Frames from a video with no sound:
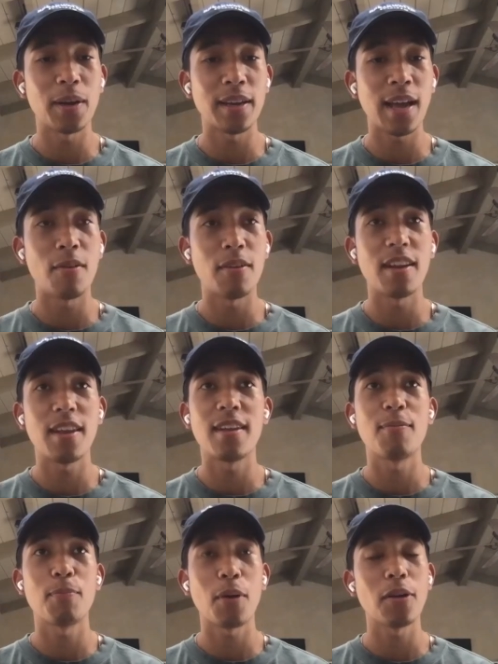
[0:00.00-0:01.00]
right now.
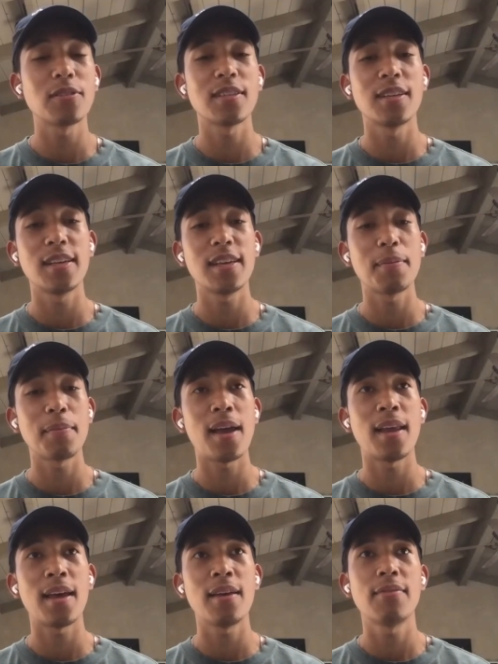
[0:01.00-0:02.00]
And personally, in my
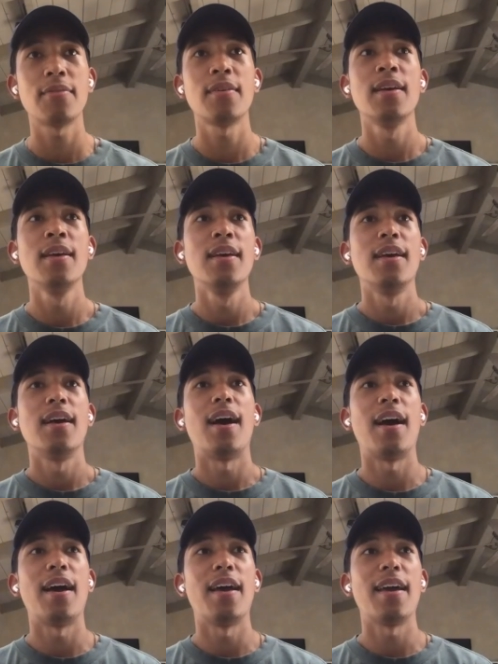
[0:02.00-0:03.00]
life,
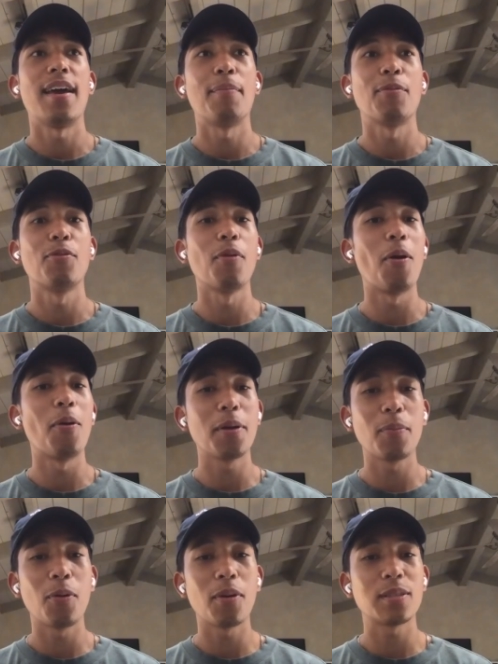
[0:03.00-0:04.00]
I am
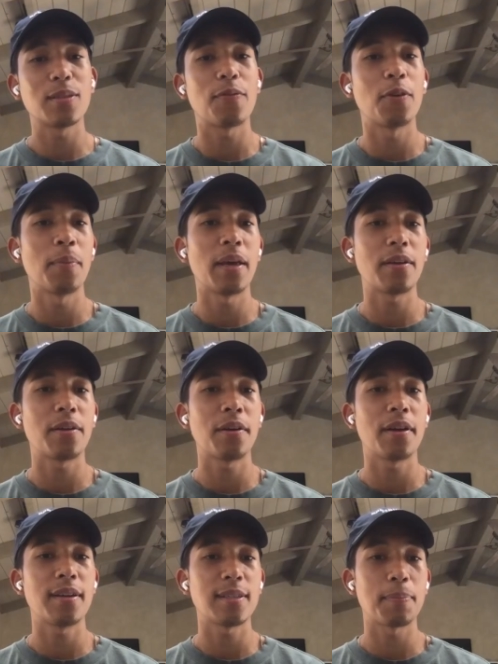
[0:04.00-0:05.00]
growing more as a
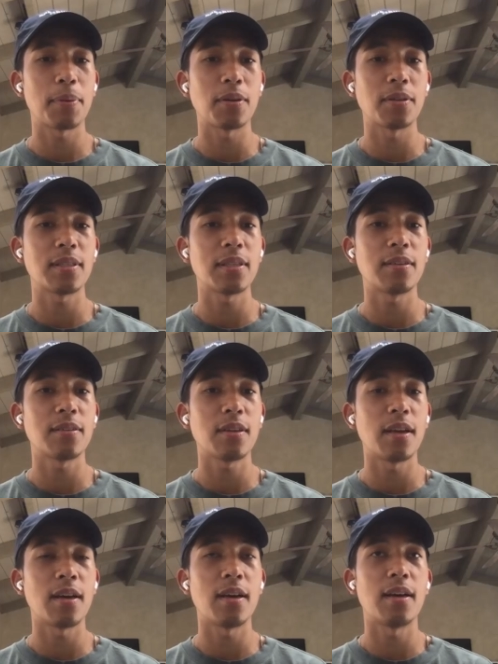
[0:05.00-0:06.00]
filmmaker and as a person.
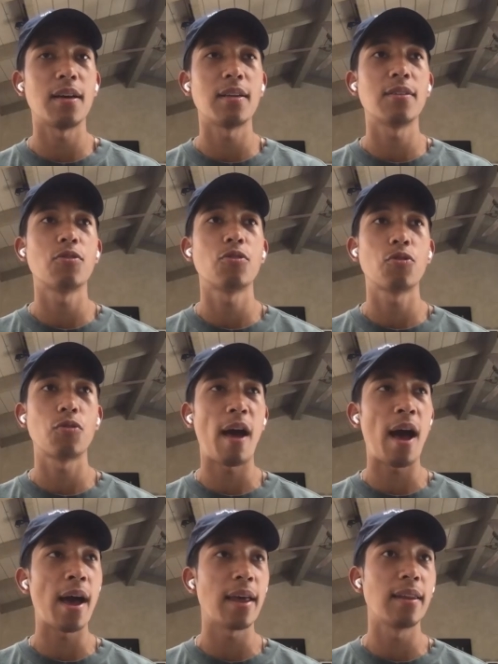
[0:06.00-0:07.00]

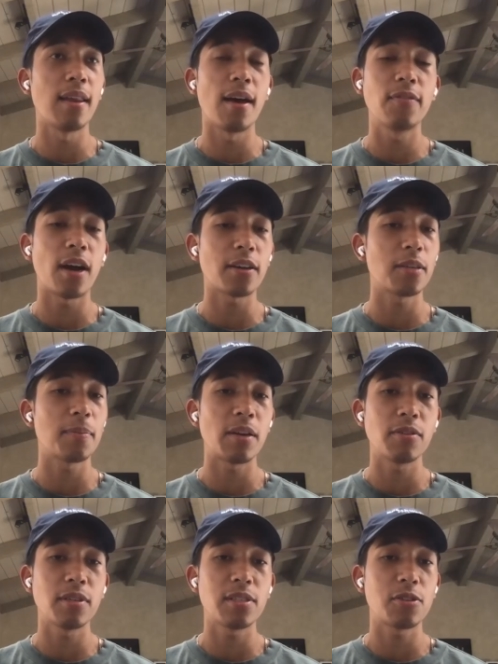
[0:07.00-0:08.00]
I love
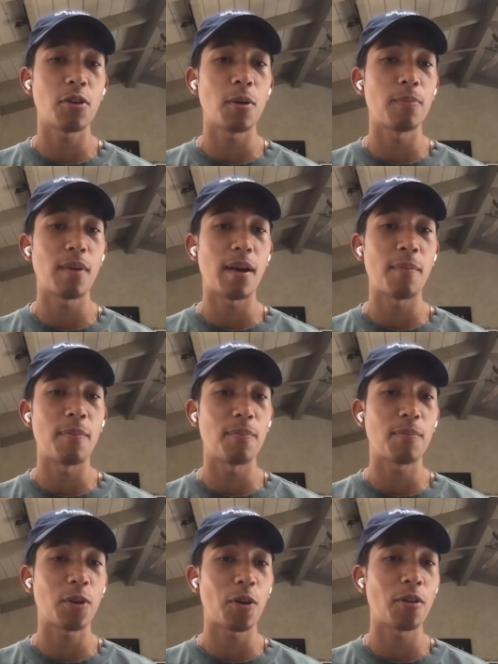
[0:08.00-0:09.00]
documentaries. So I'm
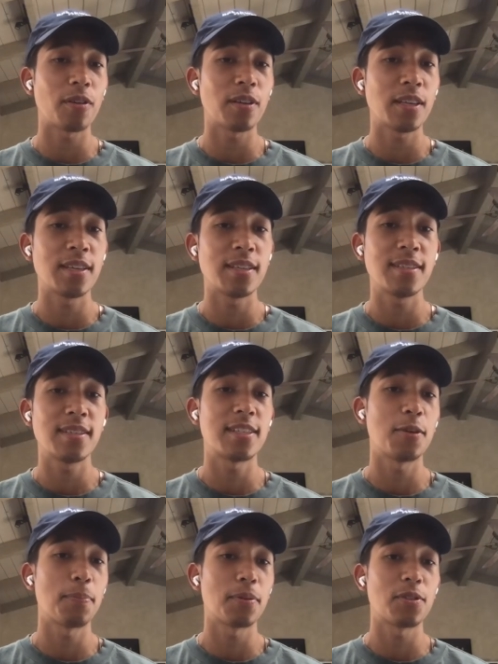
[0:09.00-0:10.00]
currently
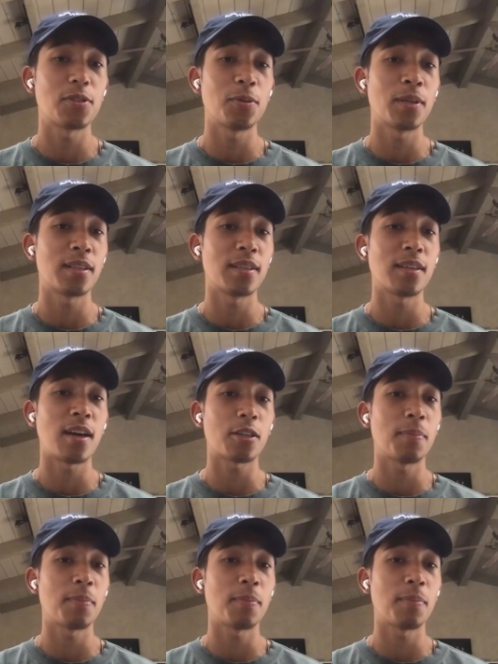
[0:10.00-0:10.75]
still pursuing the